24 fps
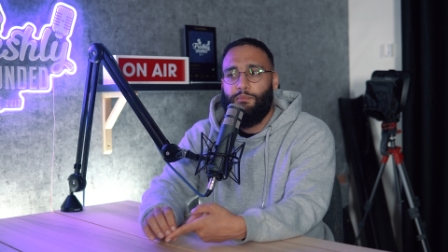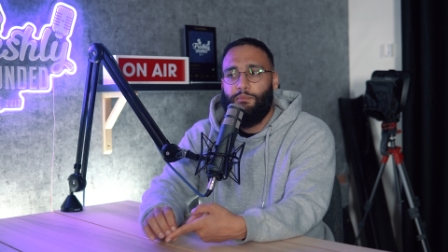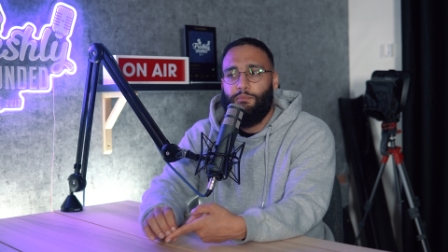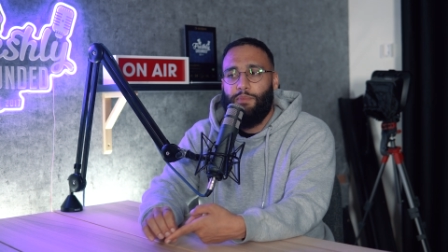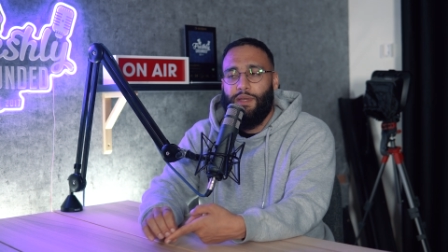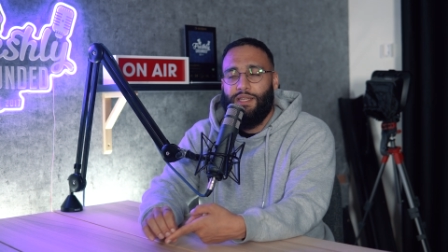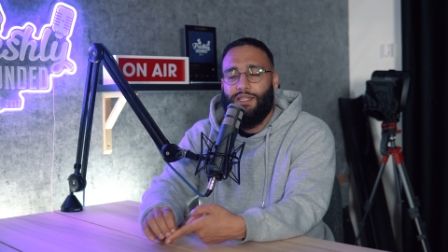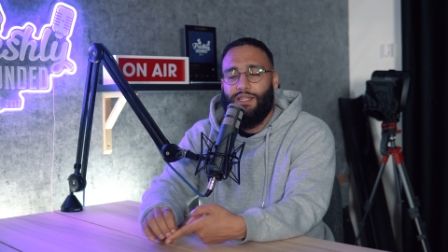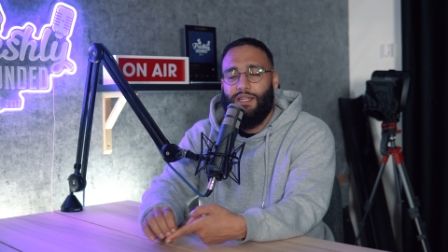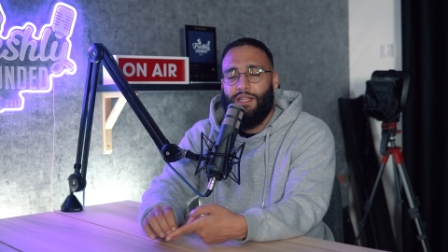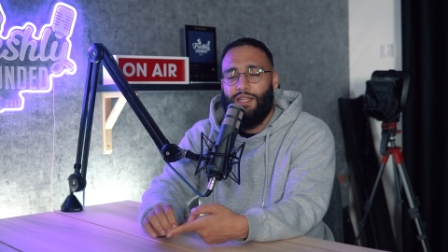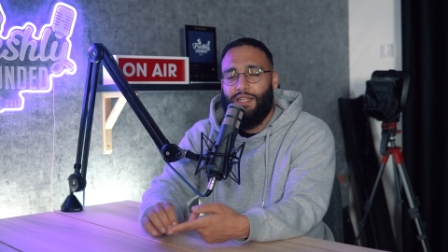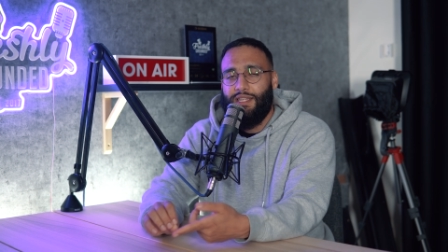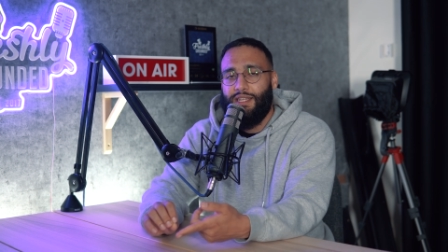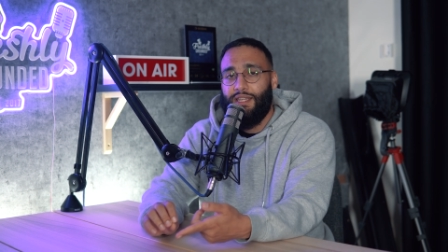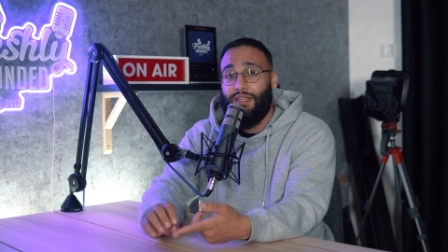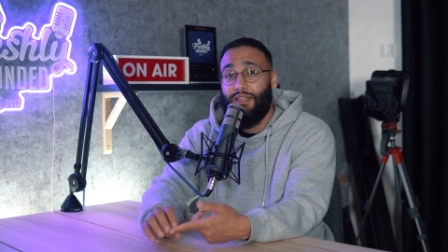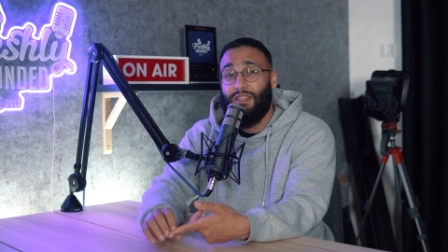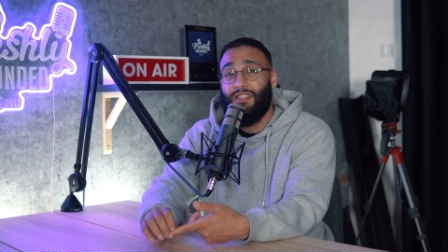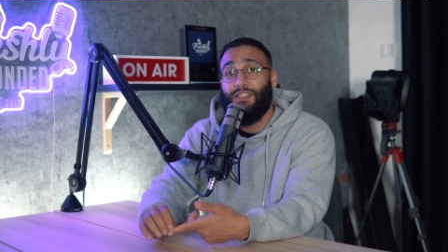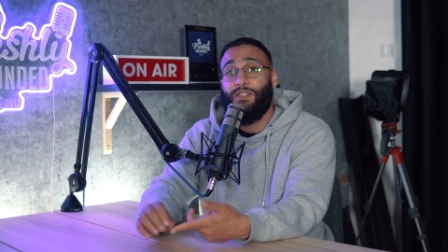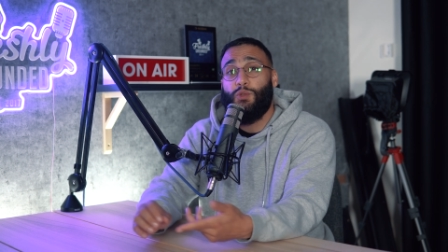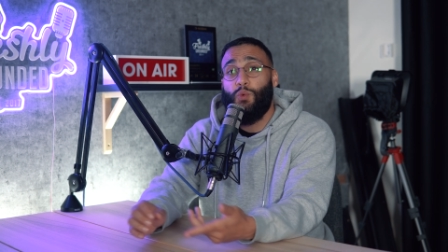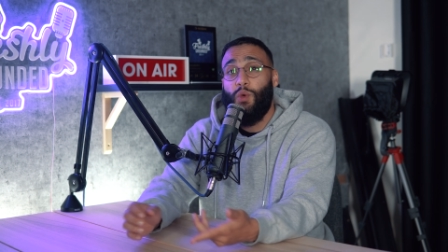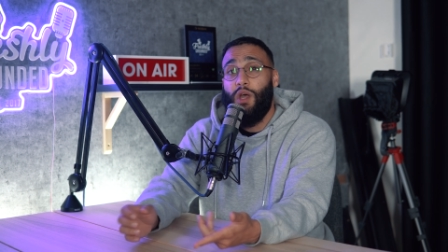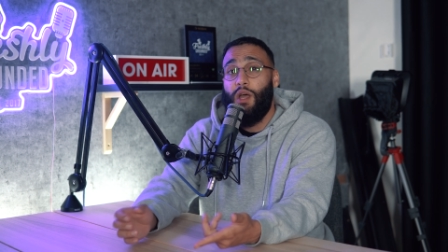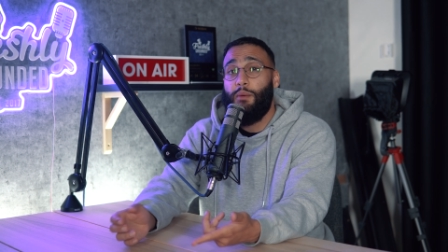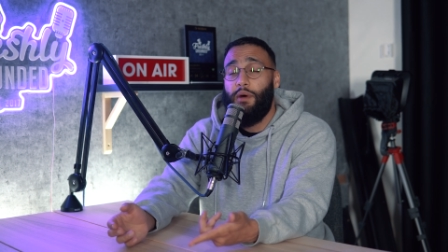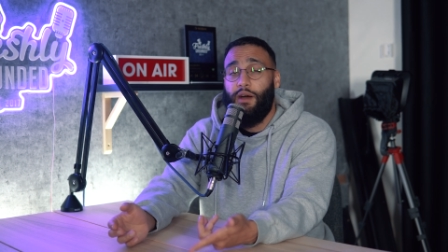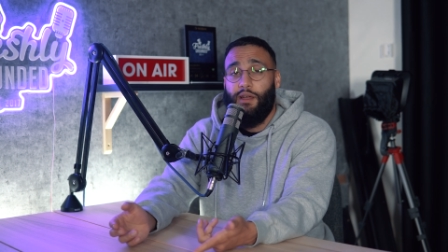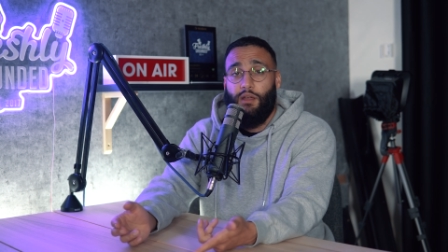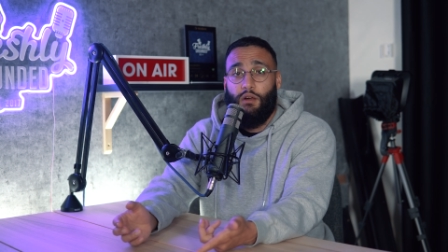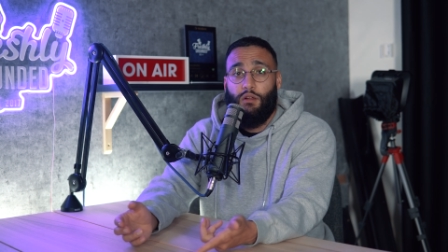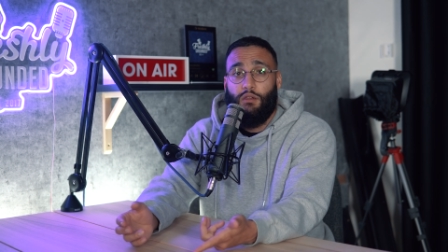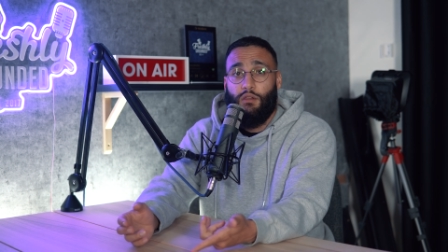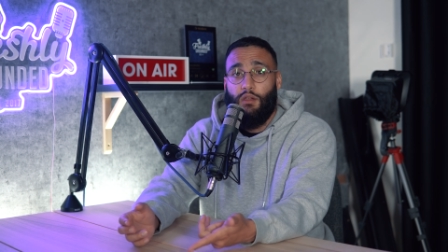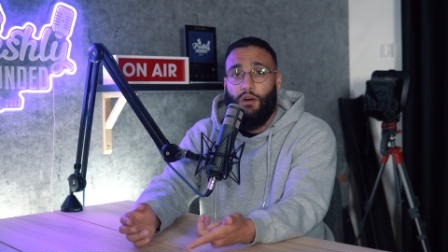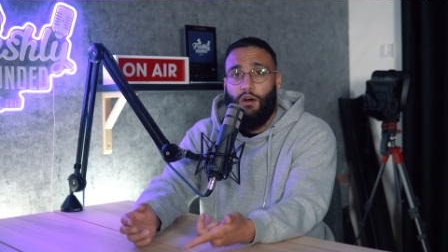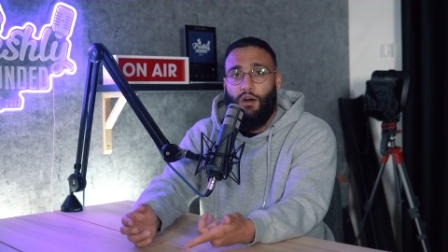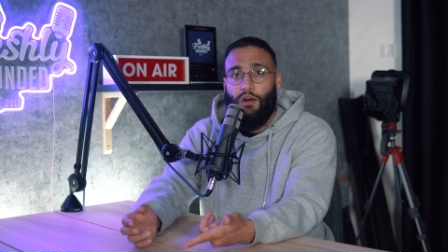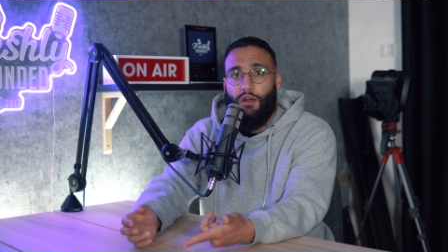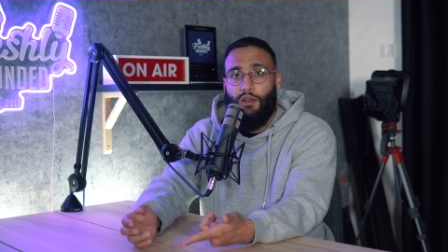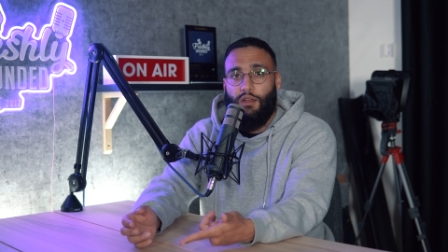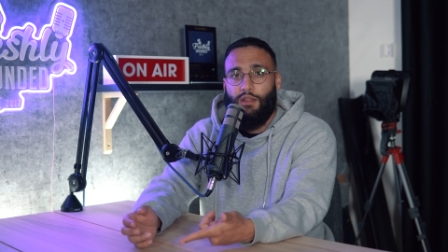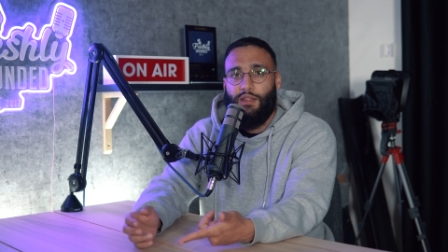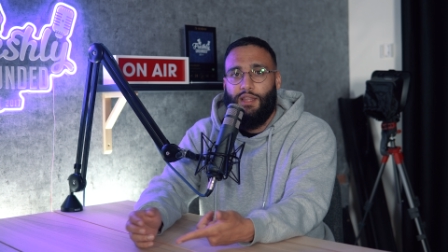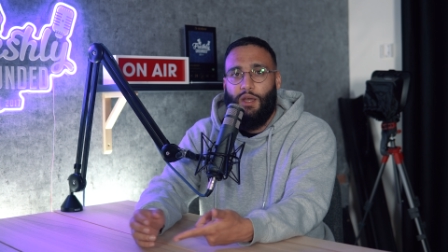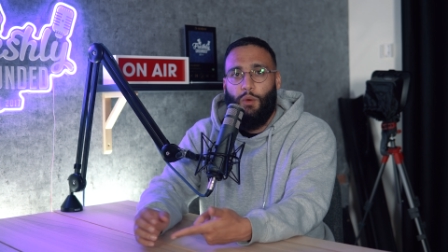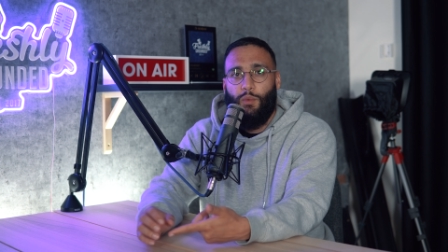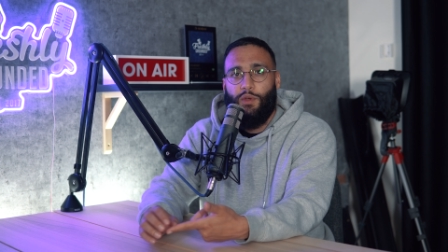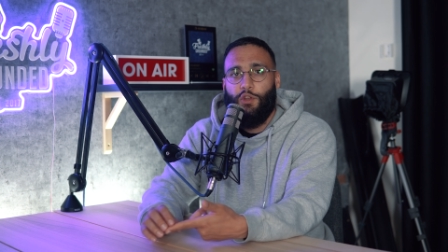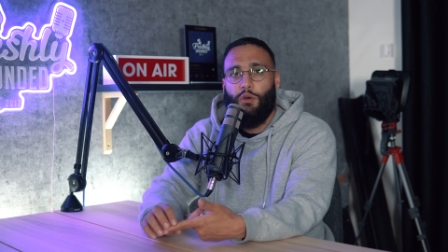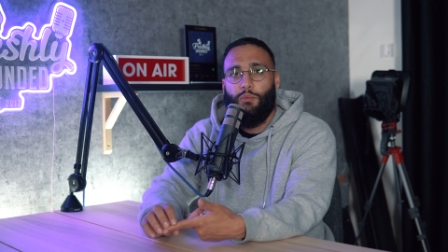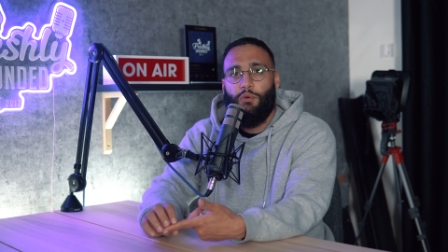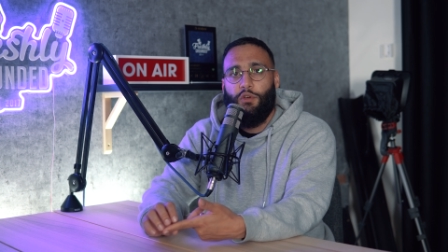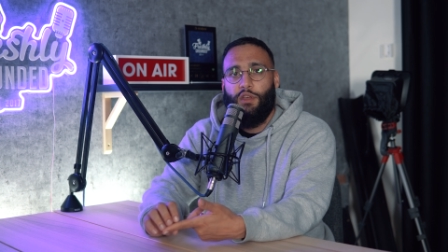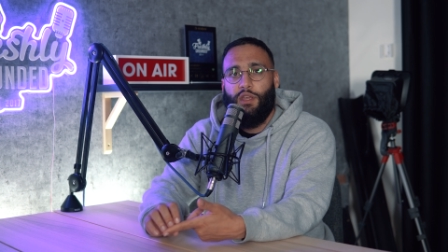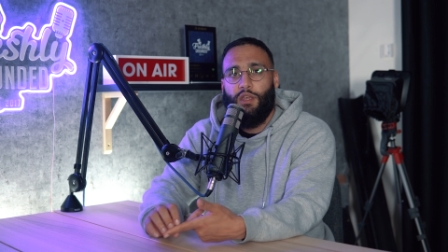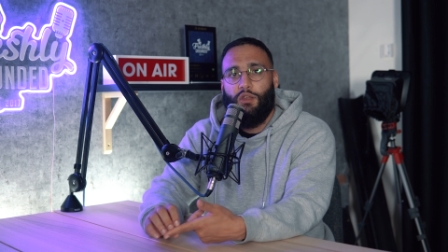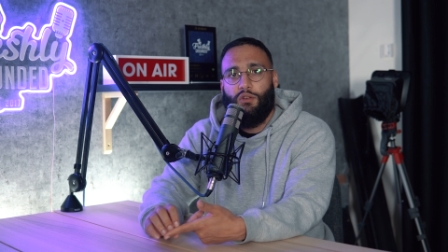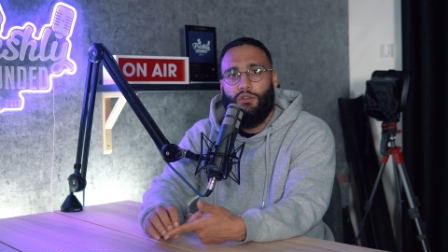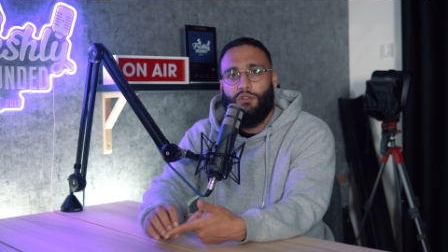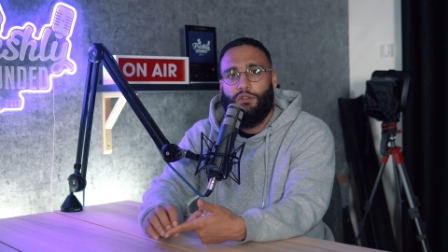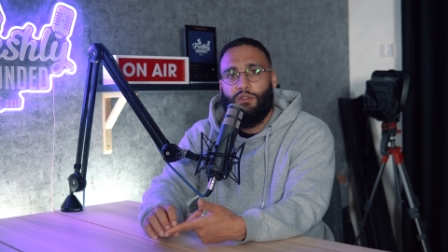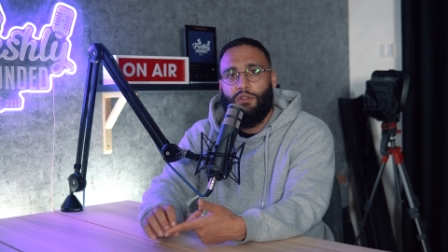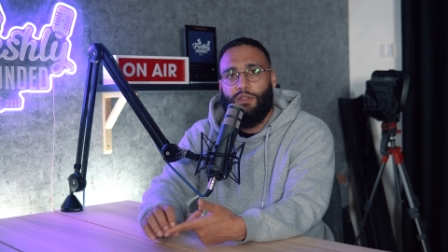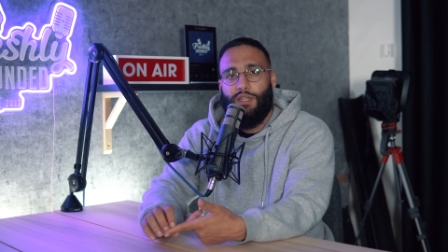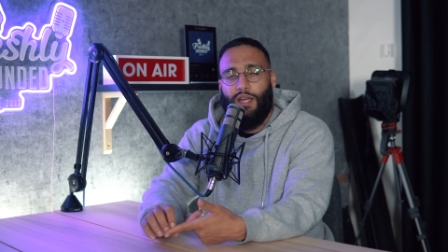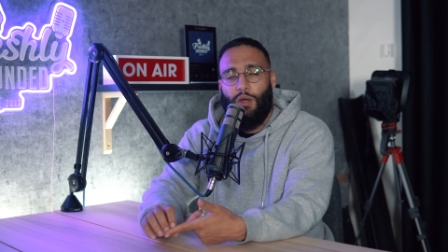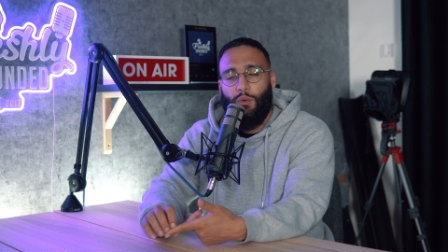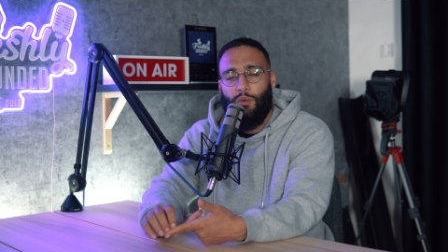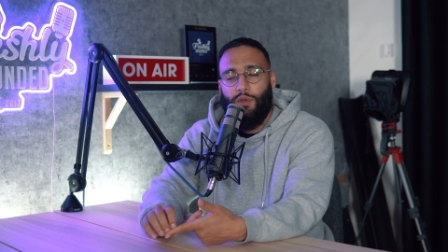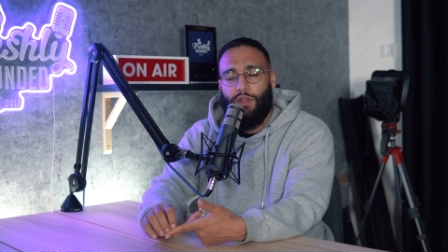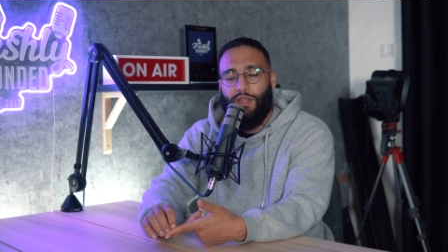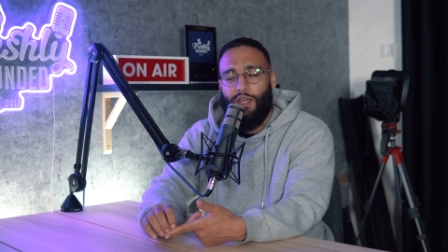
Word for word: basically didn't swear by Allah that we're not putting on that we,